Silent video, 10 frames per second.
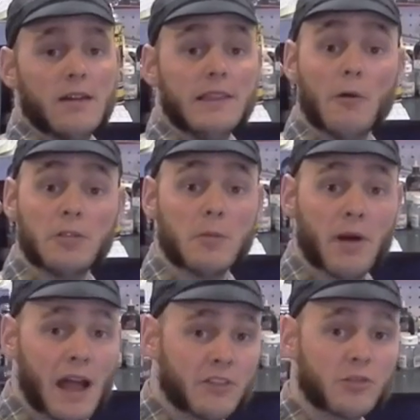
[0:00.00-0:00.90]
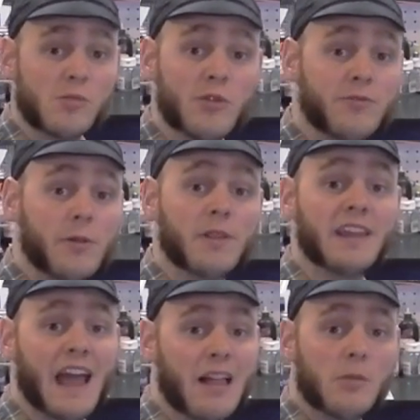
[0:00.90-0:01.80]
Now with the pads removed from the
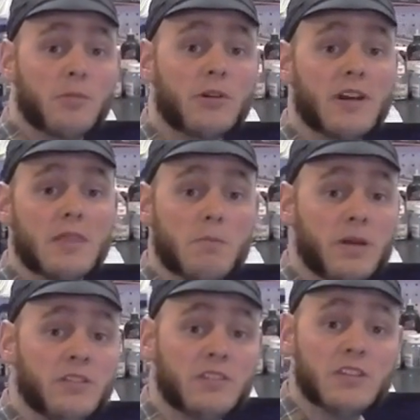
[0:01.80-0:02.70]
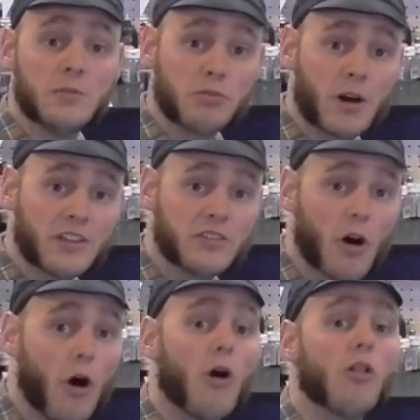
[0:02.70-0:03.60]
caliper and the pistons
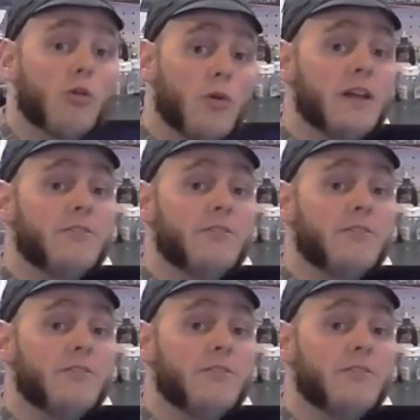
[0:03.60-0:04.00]
pressed all the way